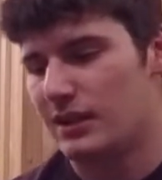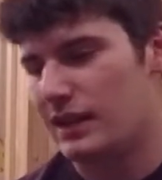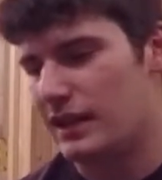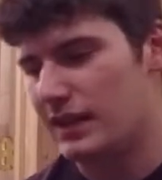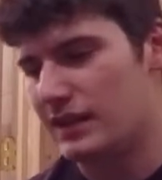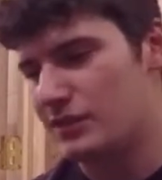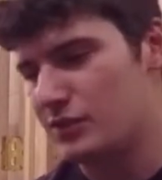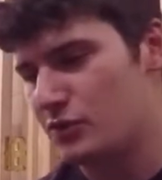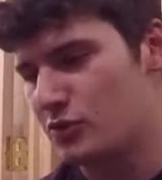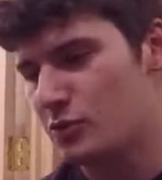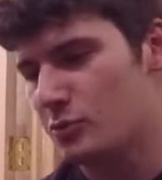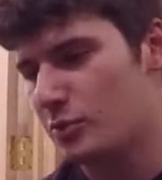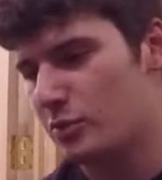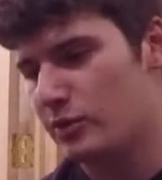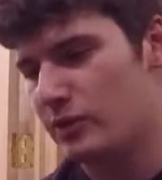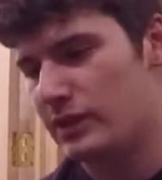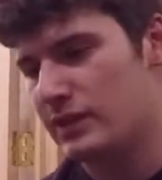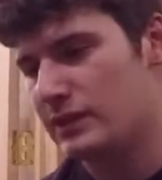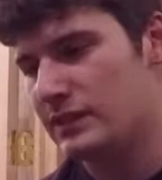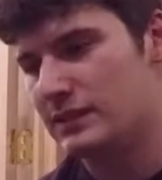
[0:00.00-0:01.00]
Super
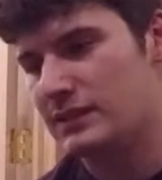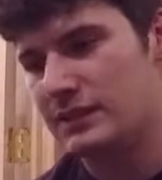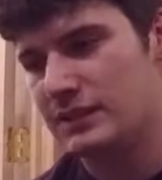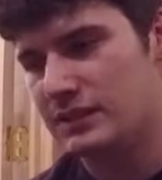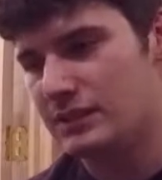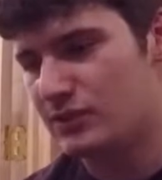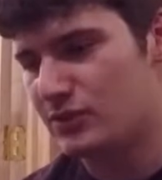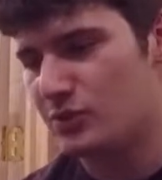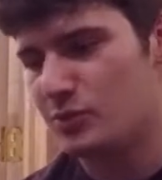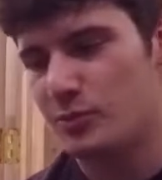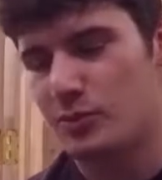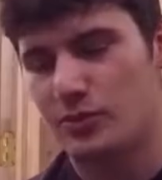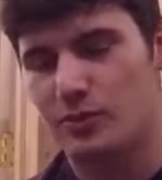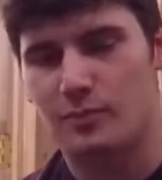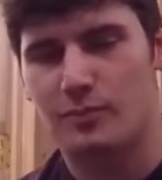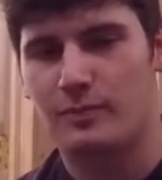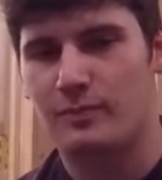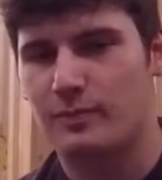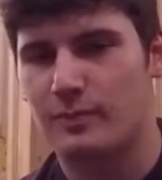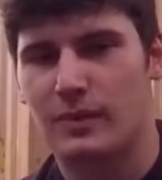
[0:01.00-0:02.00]
easy, super
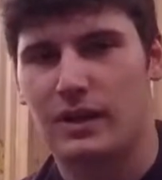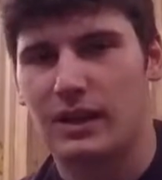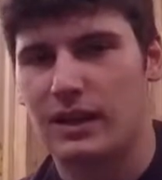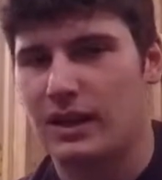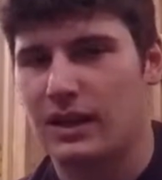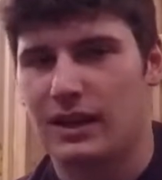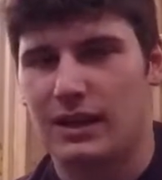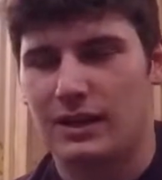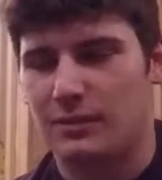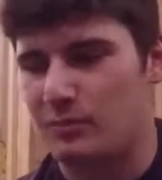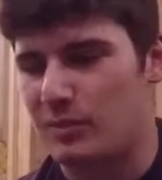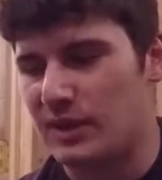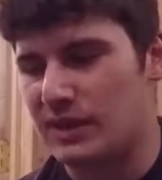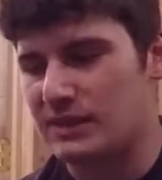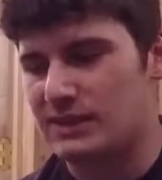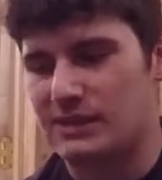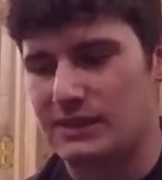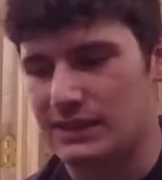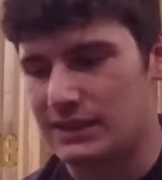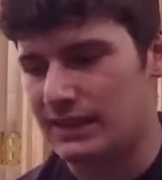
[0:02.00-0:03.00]

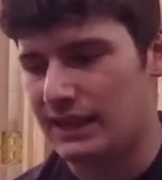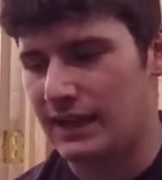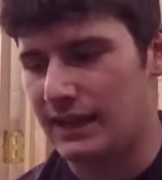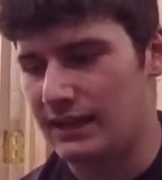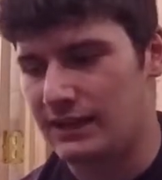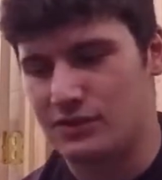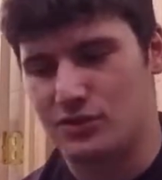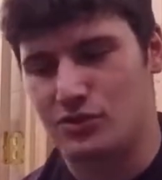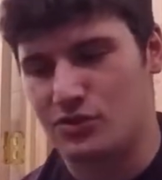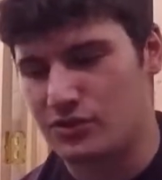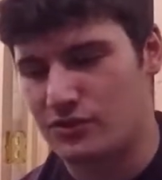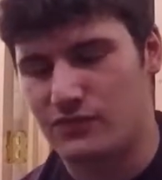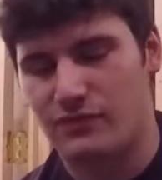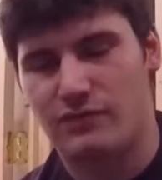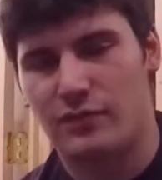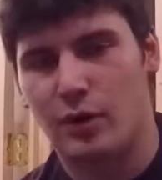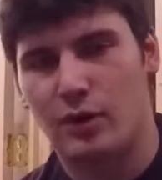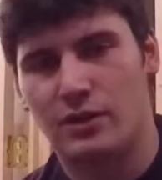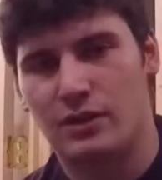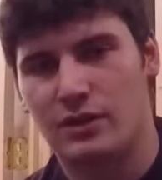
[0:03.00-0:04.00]
basic, and it's just
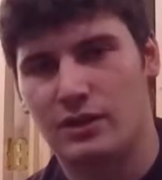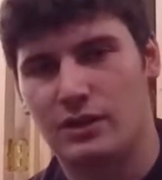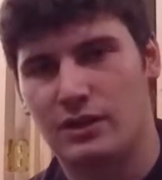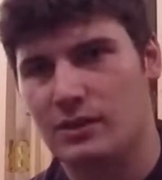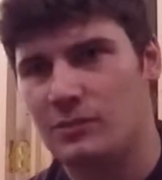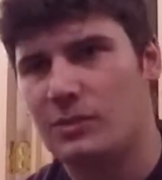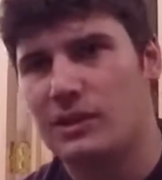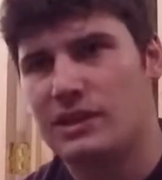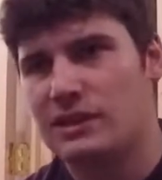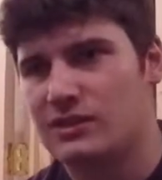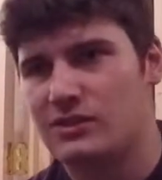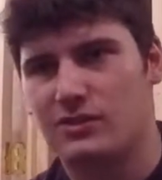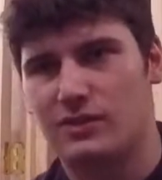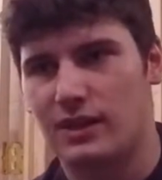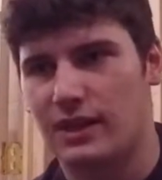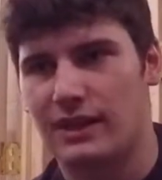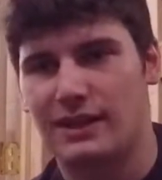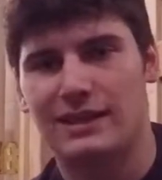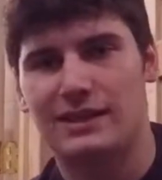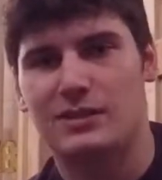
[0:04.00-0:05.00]
fun.
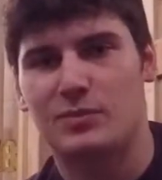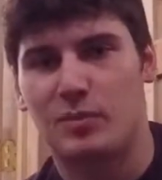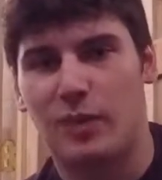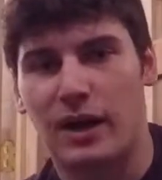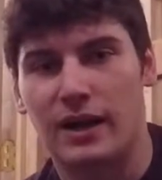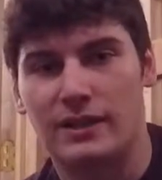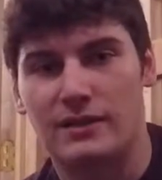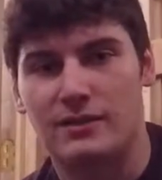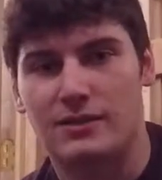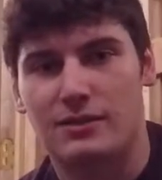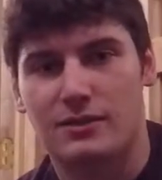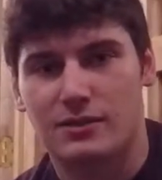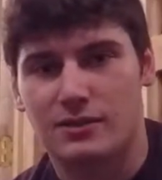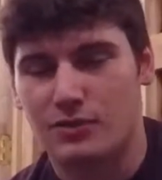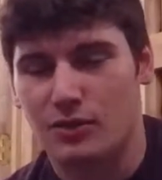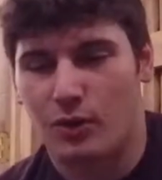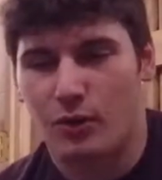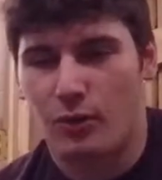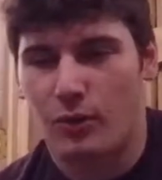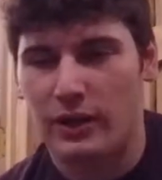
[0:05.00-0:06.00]
It gets bites.
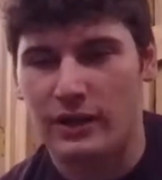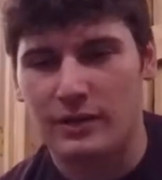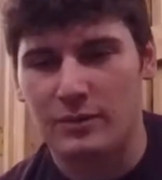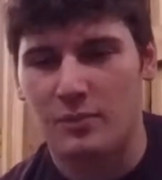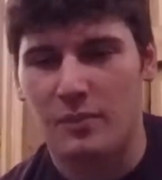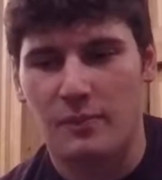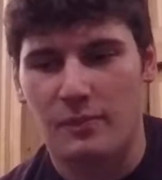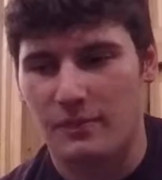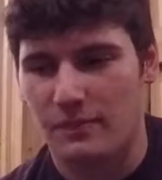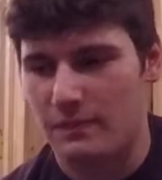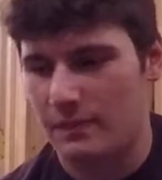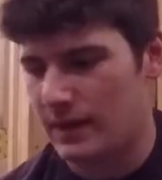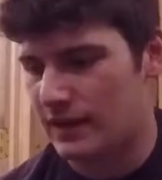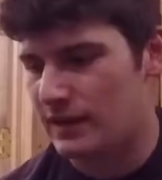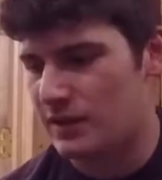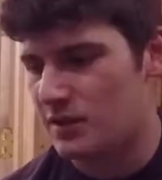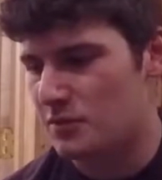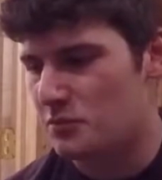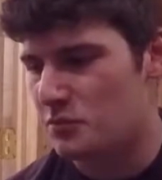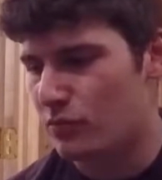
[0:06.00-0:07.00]
So any
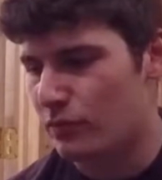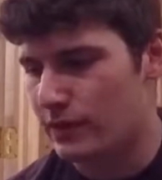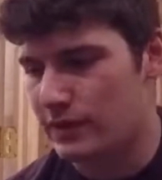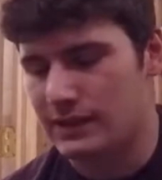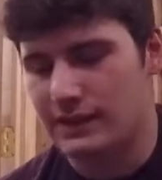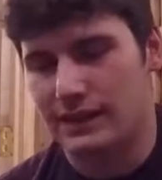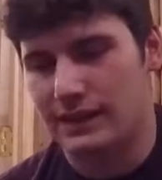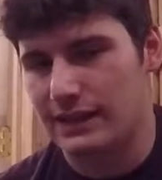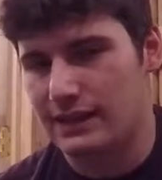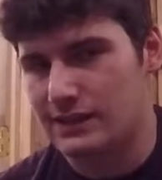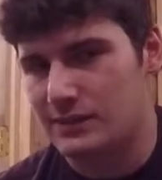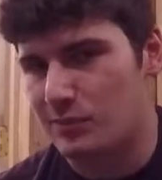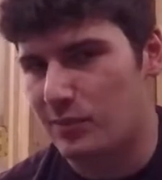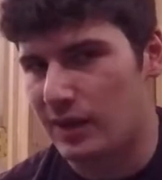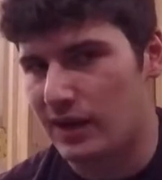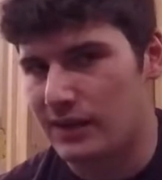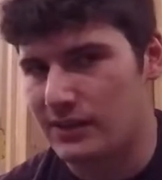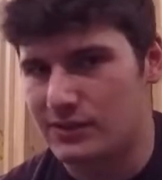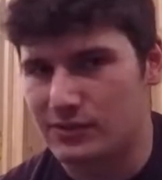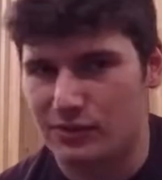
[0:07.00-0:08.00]
rig that gets
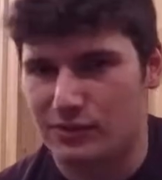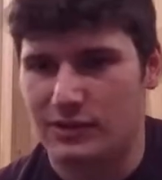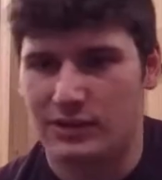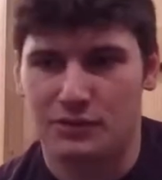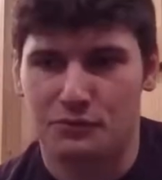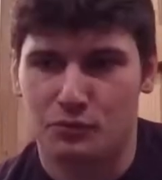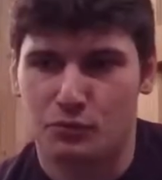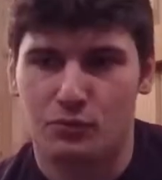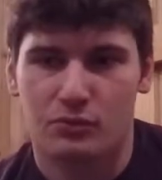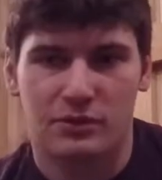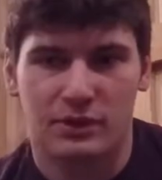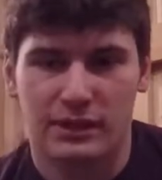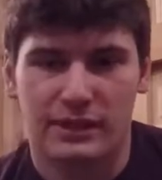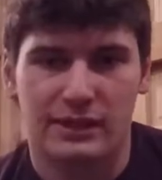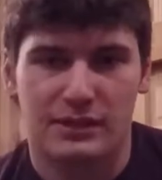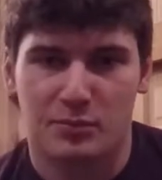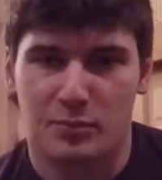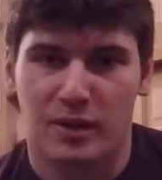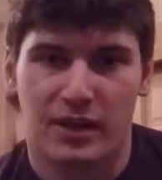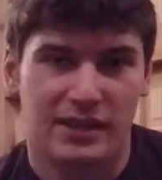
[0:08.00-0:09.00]
bites or any lure that gets
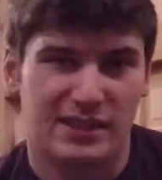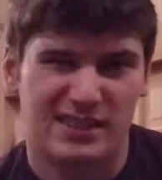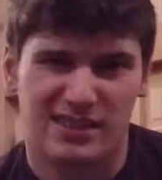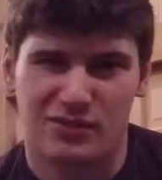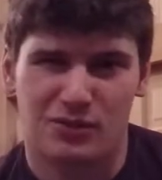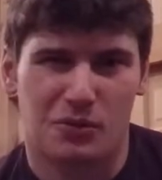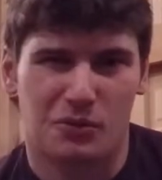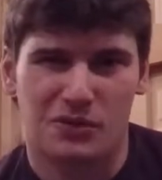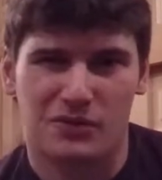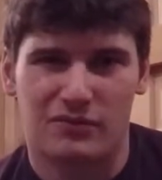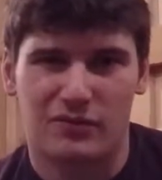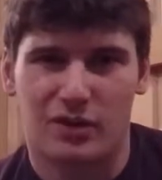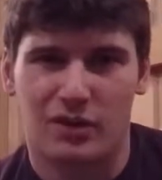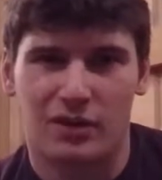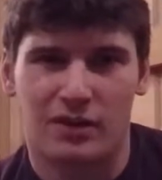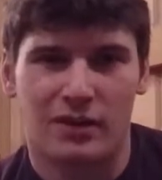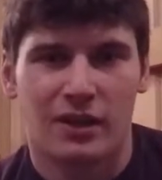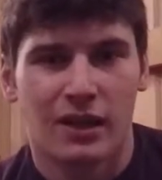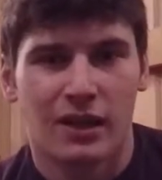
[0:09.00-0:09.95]
bites is always fun.